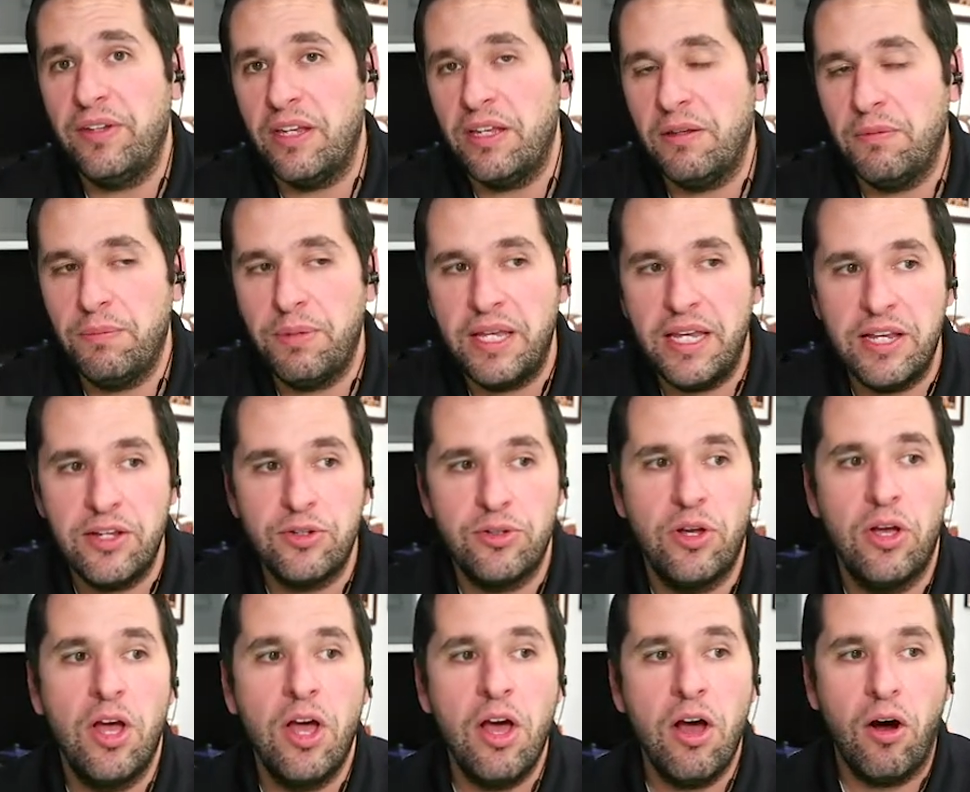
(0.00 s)
E&Ps
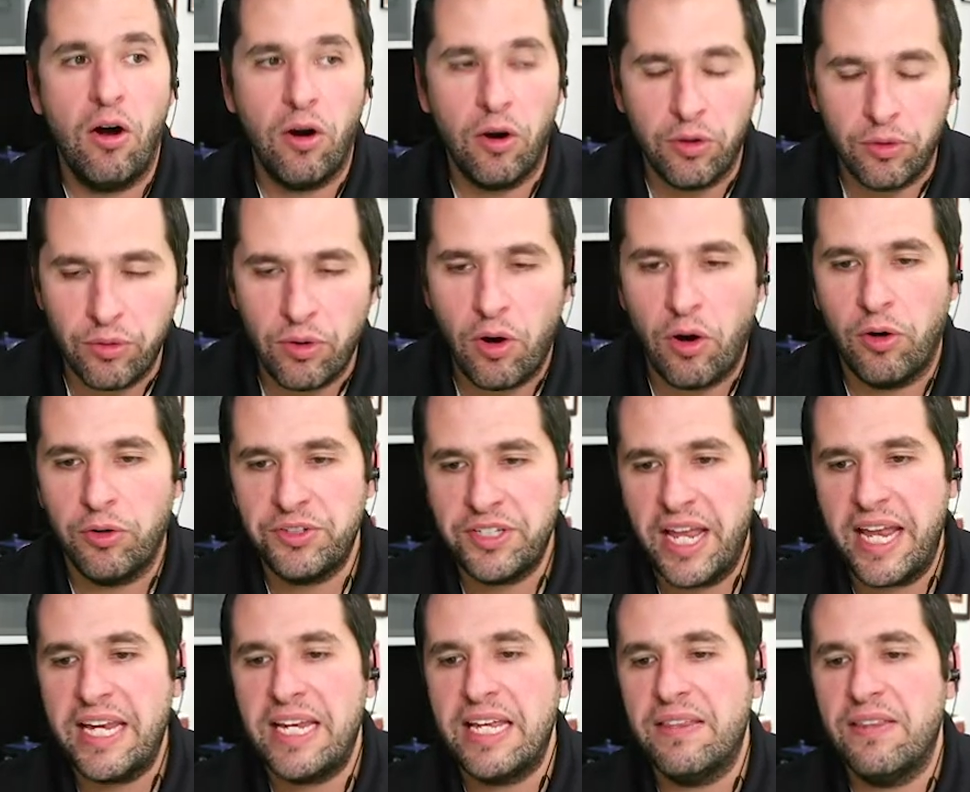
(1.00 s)
are are
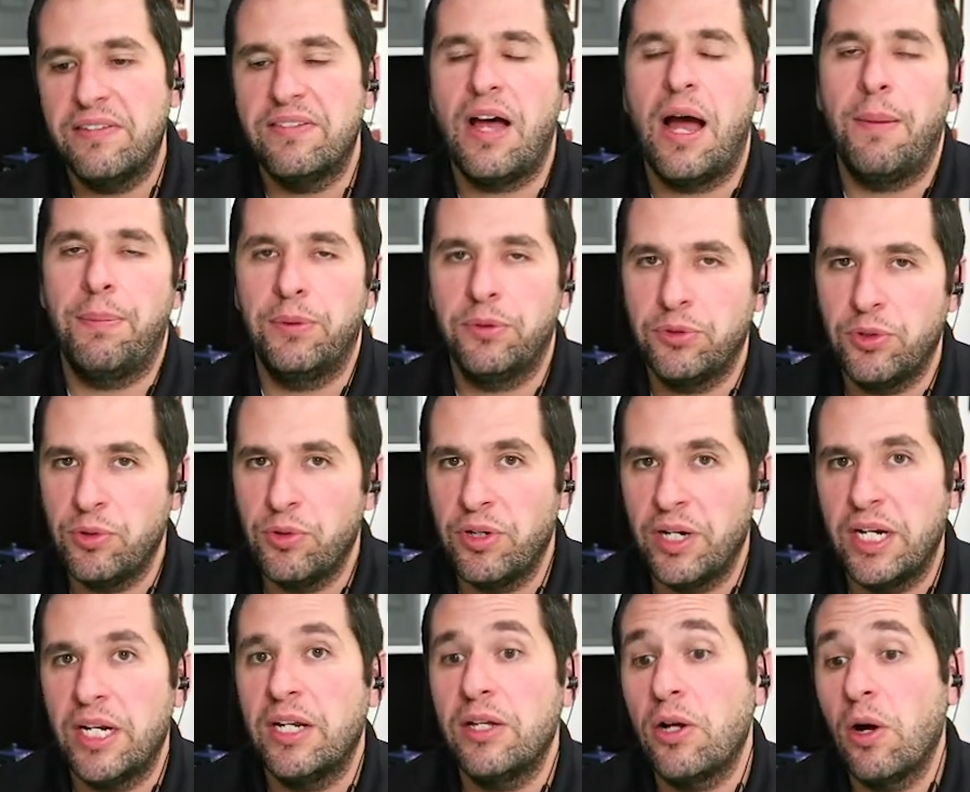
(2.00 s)
taking this
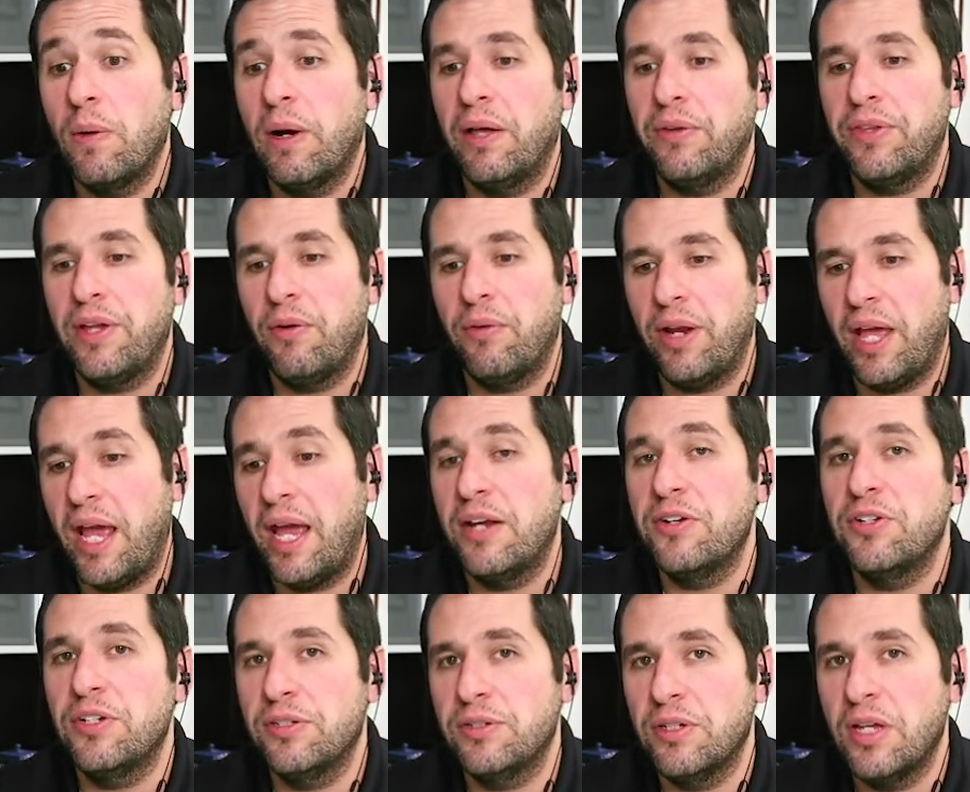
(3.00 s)
opportunity to go out there and
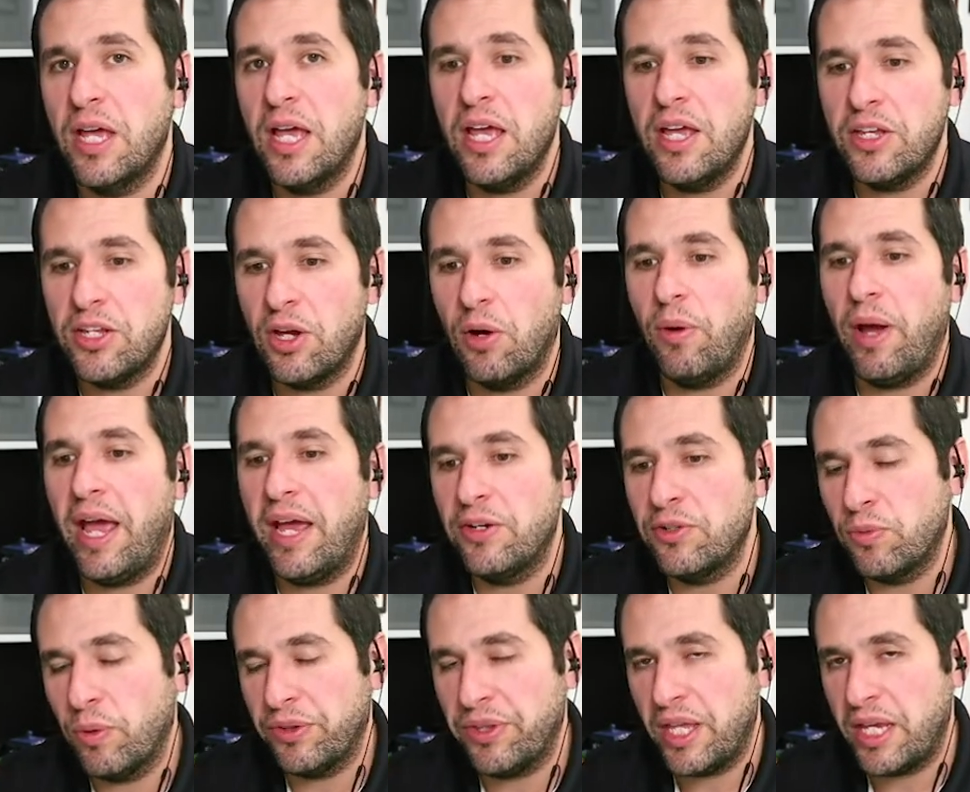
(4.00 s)
hedges, you know,
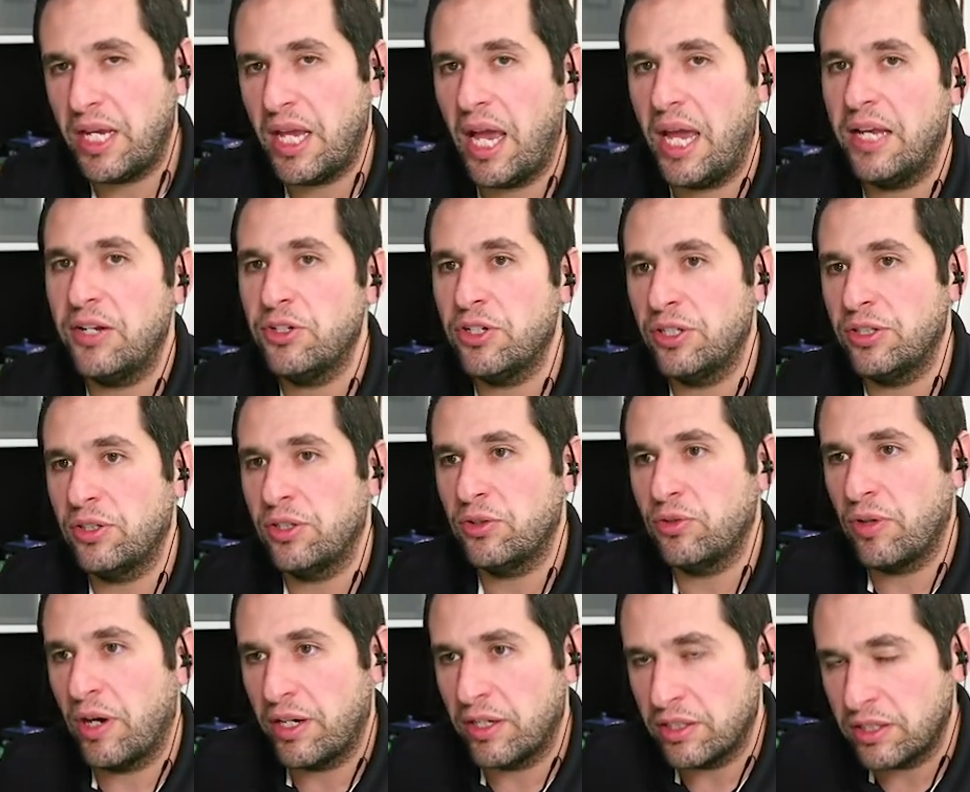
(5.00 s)
hedge what they can just to
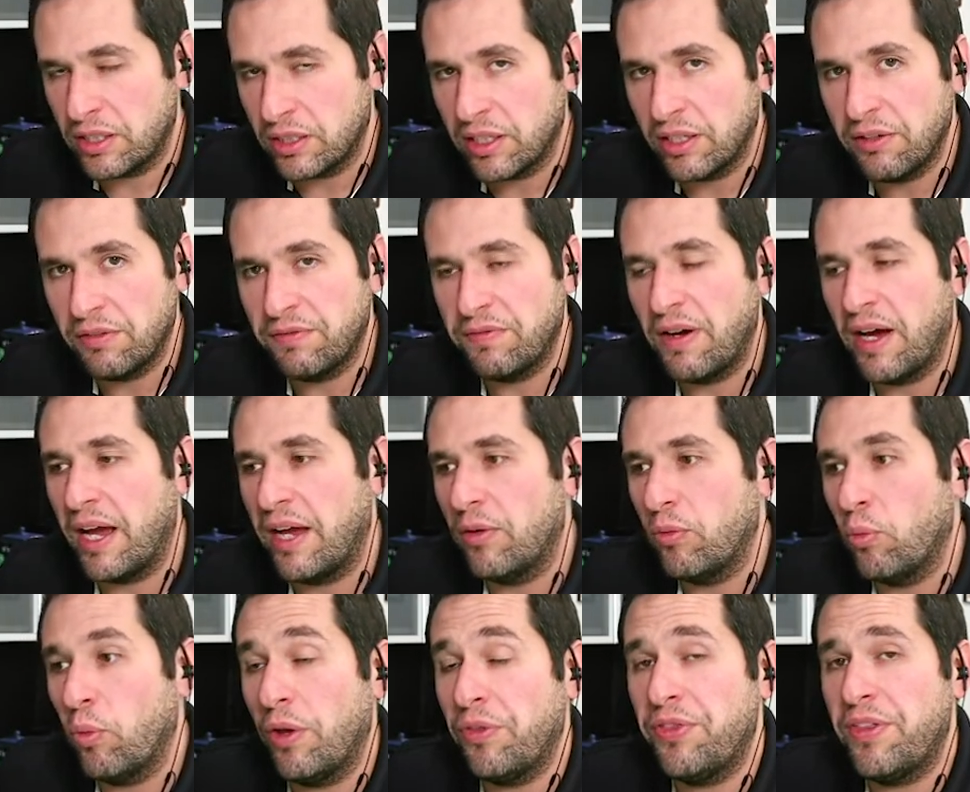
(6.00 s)
try to solidify
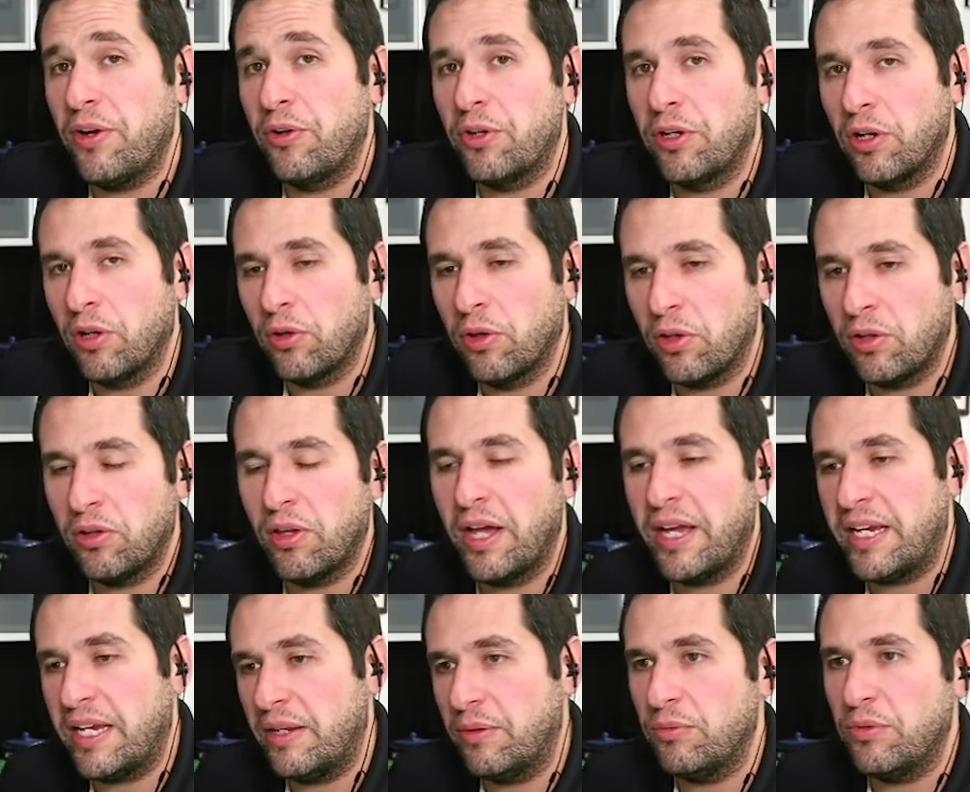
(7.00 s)
what they're going to look
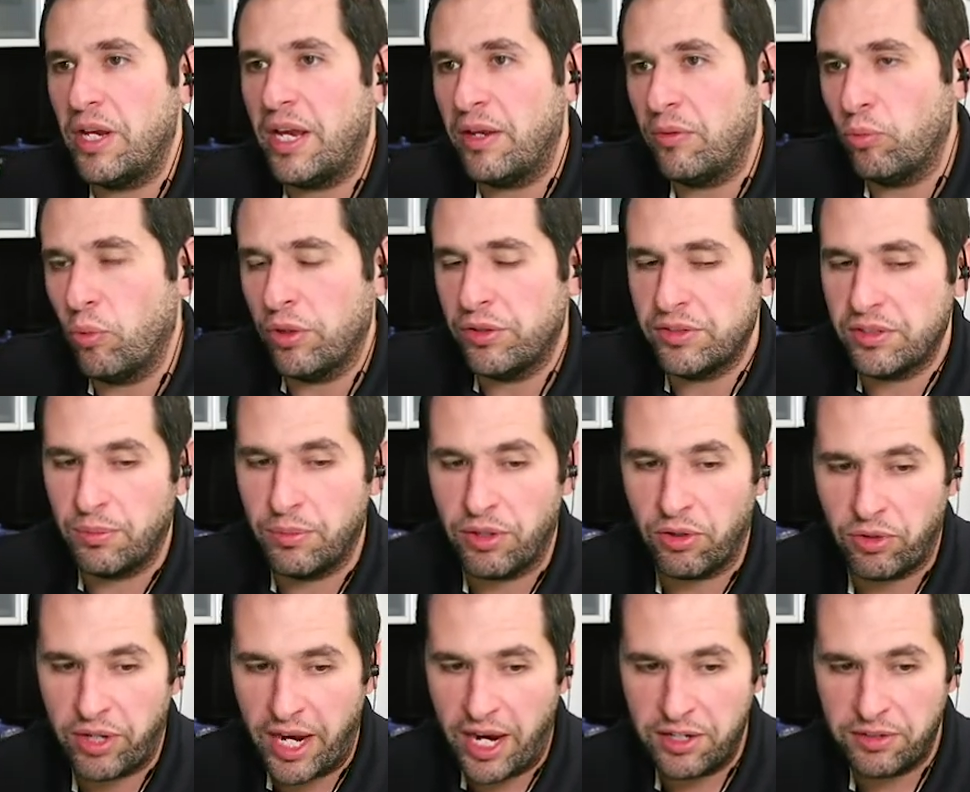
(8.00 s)
like and and what some of
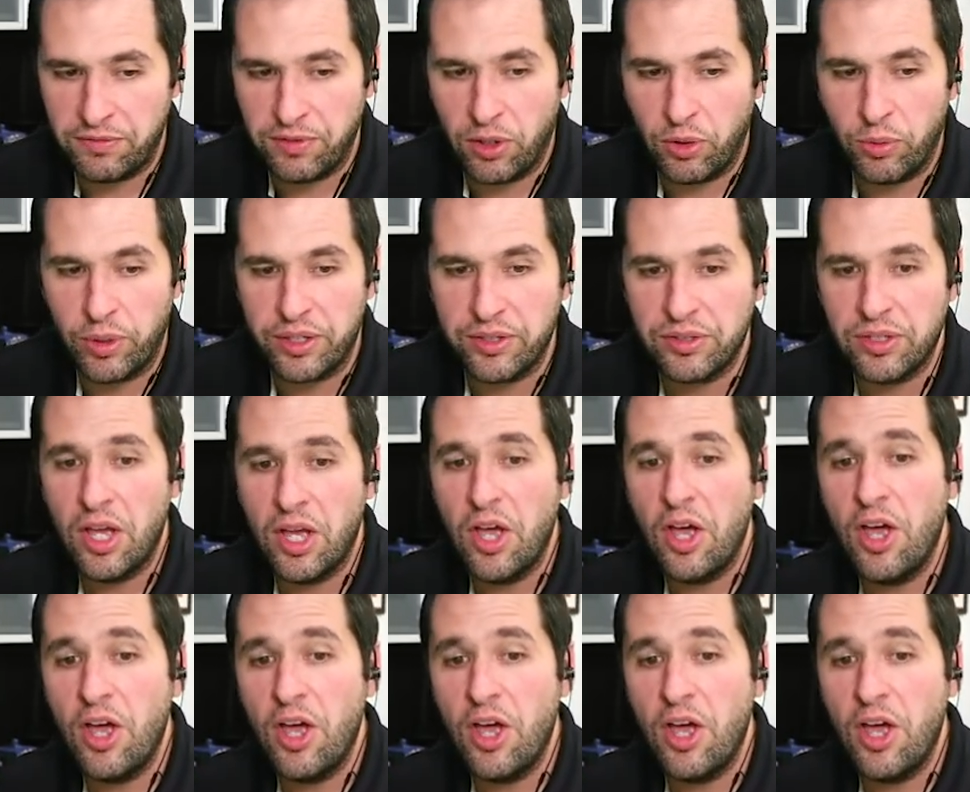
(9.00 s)
their cash flow is,